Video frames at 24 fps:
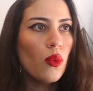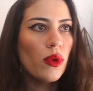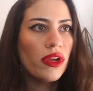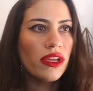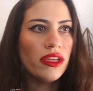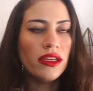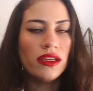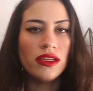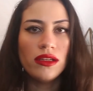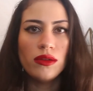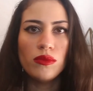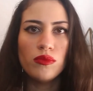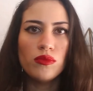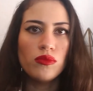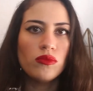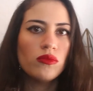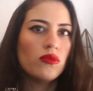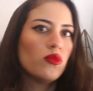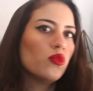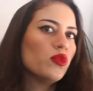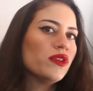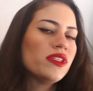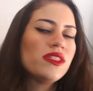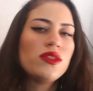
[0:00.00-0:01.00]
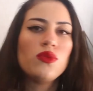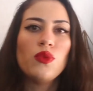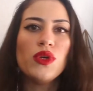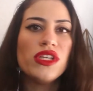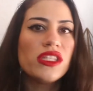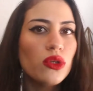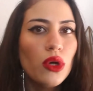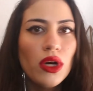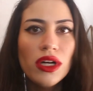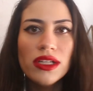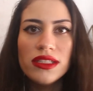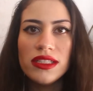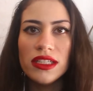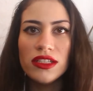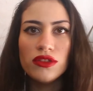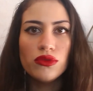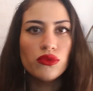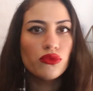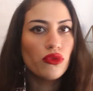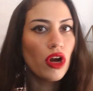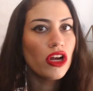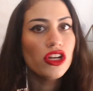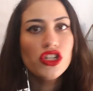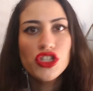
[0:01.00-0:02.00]
We saw it
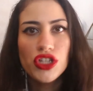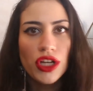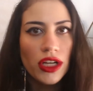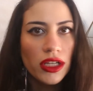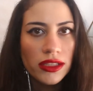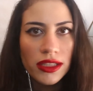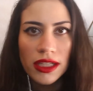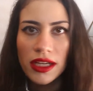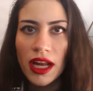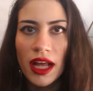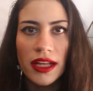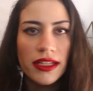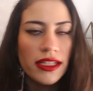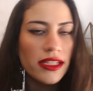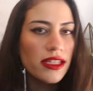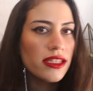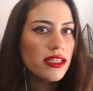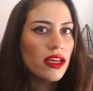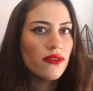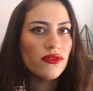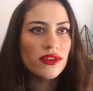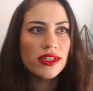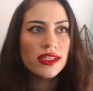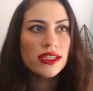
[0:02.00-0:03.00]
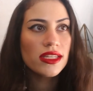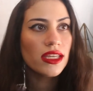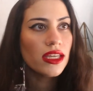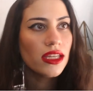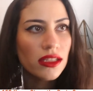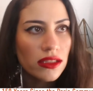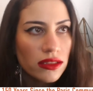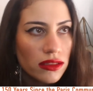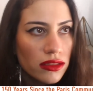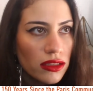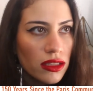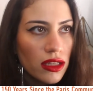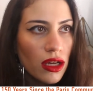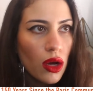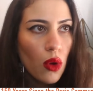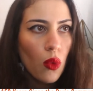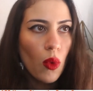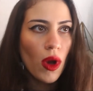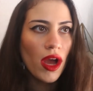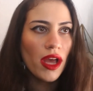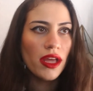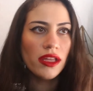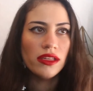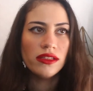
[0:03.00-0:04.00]
in Russia in 1917,
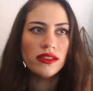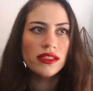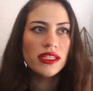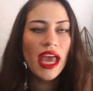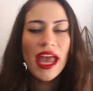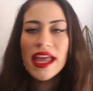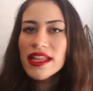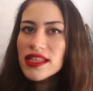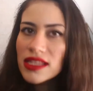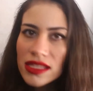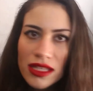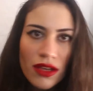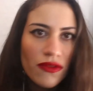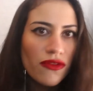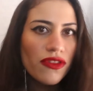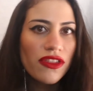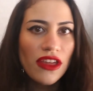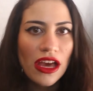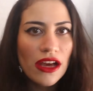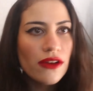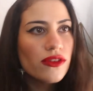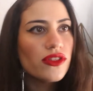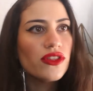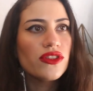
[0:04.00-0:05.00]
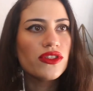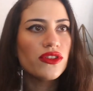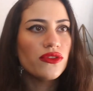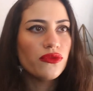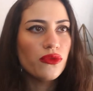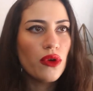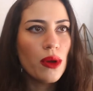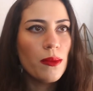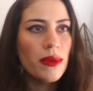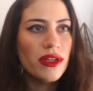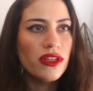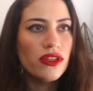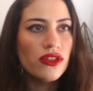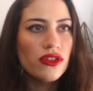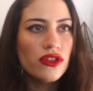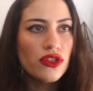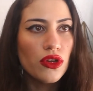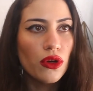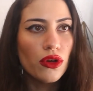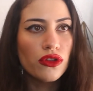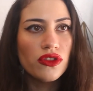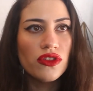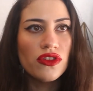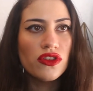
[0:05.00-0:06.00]
when tens of thousands of women
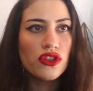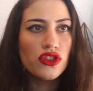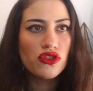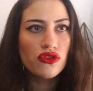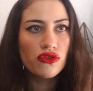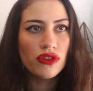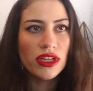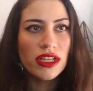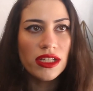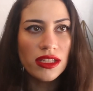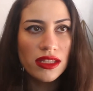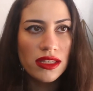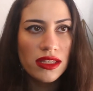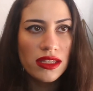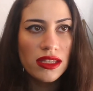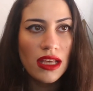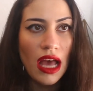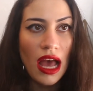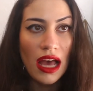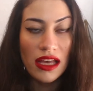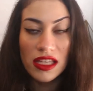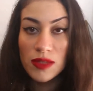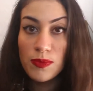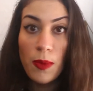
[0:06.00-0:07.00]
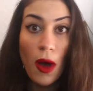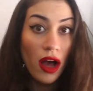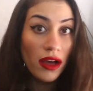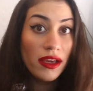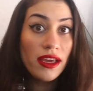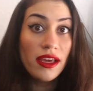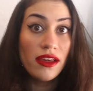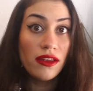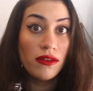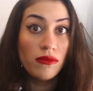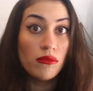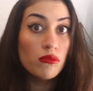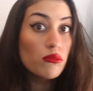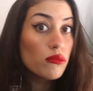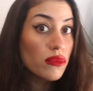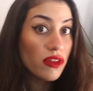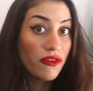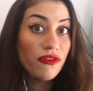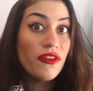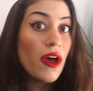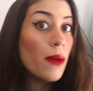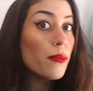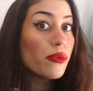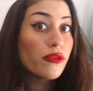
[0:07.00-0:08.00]
took to the streets, sparking
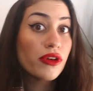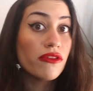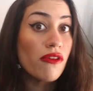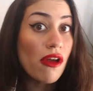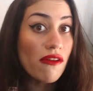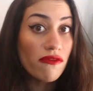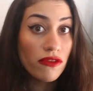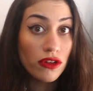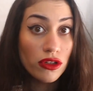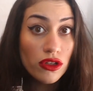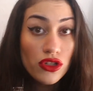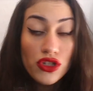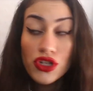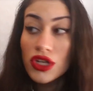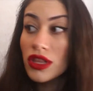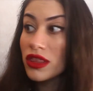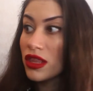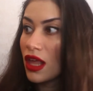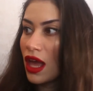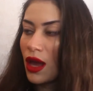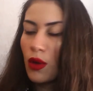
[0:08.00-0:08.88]
the February Revolution.